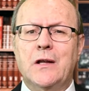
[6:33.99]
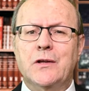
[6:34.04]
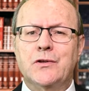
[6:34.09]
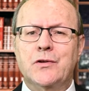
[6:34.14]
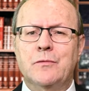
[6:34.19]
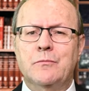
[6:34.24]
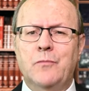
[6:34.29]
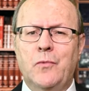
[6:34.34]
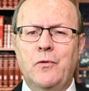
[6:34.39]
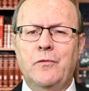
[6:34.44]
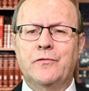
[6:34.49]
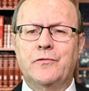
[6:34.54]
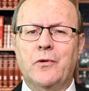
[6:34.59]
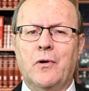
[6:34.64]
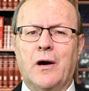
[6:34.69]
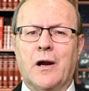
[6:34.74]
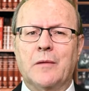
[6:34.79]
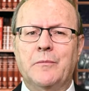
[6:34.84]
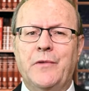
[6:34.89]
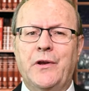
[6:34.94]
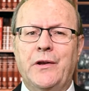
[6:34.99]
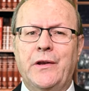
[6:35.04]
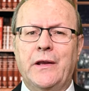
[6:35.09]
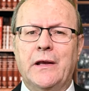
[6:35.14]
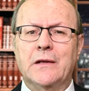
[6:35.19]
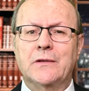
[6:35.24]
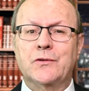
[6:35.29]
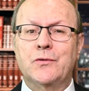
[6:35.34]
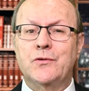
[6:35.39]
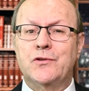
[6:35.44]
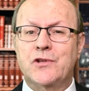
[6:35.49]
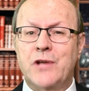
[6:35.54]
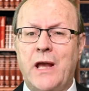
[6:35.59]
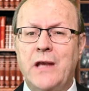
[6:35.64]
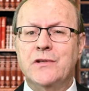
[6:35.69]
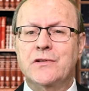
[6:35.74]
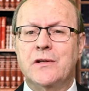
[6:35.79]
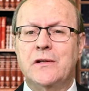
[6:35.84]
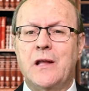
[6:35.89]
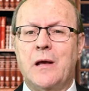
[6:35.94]
to move to Armenia to
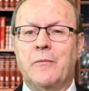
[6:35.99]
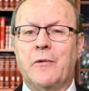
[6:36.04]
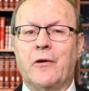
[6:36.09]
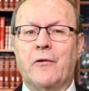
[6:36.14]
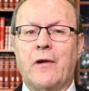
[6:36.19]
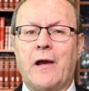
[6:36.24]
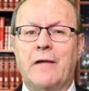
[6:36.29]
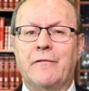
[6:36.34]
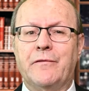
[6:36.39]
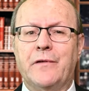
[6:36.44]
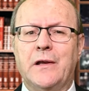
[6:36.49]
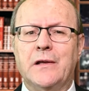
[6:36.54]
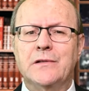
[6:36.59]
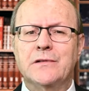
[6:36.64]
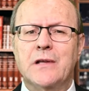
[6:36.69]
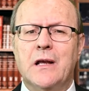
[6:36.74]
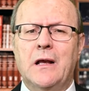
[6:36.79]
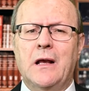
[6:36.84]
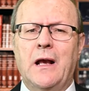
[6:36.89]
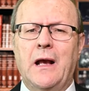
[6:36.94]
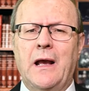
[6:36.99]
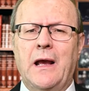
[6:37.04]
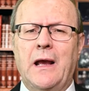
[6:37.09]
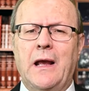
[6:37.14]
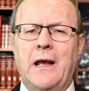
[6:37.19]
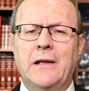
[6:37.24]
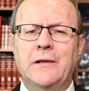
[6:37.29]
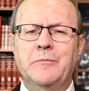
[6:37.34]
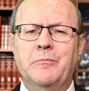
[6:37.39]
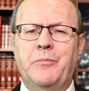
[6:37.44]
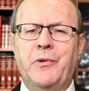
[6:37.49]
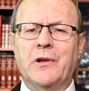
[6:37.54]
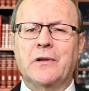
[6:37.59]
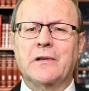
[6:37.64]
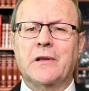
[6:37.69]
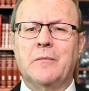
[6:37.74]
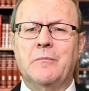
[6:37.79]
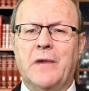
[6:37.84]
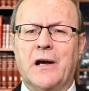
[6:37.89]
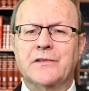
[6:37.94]
change the demographics and
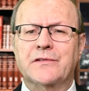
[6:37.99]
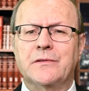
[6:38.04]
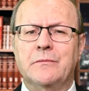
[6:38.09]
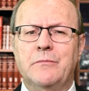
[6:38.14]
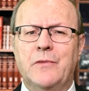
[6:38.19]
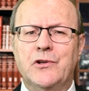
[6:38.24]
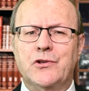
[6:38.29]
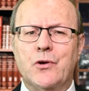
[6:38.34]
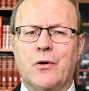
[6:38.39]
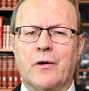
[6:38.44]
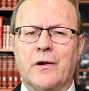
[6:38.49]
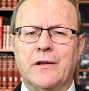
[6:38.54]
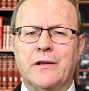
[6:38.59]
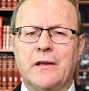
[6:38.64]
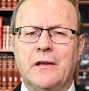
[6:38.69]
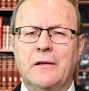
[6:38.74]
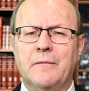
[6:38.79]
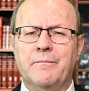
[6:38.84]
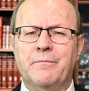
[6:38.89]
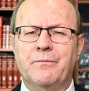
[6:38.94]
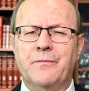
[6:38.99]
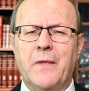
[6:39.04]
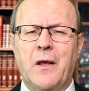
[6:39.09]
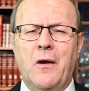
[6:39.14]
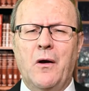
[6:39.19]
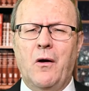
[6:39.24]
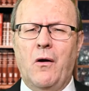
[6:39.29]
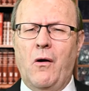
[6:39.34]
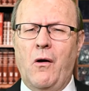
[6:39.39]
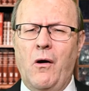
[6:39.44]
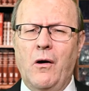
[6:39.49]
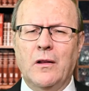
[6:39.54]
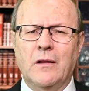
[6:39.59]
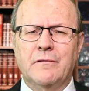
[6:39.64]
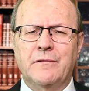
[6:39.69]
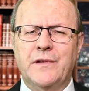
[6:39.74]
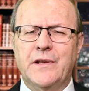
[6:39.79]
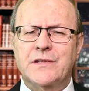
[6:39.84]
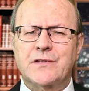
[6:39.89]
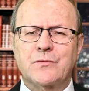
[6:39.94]
build a Muslim majority. All
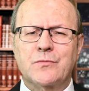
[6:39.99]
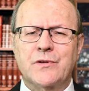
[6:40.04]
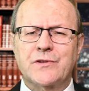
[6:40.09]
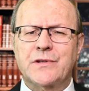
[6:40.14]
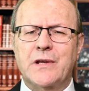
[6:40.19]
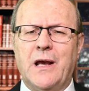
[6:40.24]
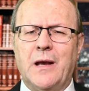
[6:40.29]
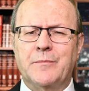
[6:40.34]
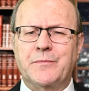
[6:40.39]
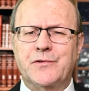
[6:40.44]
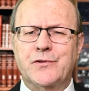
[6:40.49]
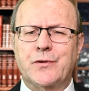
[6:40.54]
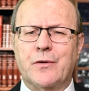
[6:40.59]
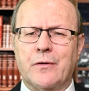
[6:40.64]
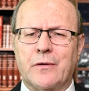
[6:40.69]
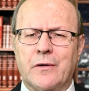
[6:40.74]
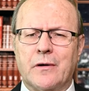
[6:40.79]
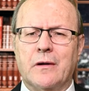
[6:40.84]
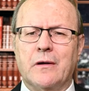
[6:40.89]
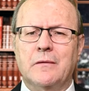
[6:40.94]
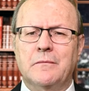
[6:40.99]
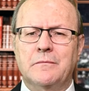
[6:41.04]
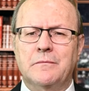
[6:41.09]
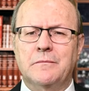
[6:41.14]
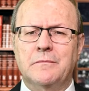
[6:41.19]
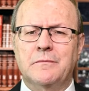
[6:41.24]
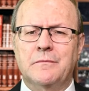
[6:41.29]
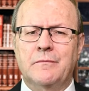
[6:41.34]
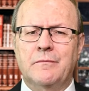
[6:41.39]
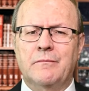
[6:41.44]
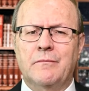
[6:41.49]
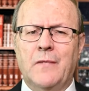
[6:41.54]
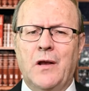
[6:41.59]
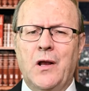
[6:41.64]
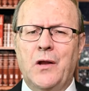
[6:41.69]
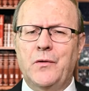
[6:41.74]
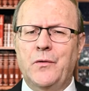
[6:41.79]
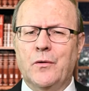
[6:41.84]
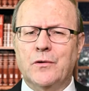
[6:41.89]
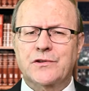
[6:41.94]
of this was absurd.
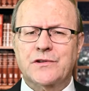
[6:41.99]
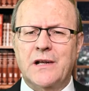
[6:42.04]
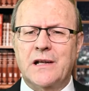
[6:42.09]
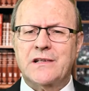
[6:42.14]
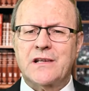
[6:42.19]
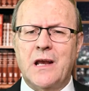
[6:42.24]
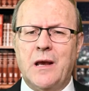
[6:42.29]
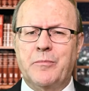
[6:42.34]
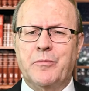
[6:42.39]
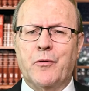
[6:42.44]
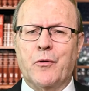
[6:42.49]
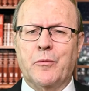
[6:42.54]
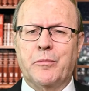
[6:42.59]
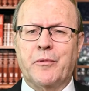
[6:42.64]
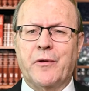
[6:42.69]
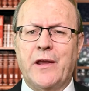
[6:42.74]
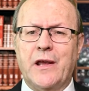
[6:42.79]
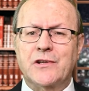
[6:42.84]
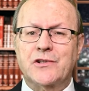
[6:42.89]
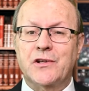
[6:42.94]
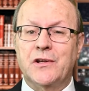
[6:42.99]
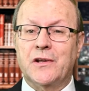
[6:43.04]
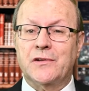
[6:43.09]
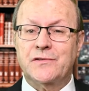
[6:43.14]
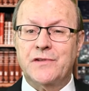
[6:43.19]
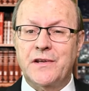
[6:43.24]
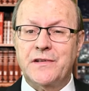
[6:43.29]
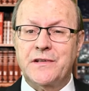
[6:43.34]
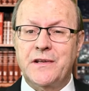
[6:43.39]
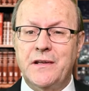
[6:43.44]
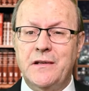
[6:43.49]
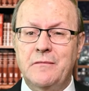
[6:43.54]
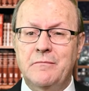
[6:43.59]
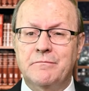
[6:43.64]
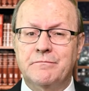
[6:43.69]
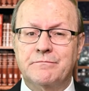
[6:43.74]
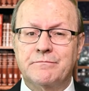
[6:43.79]
No such appropriation existed.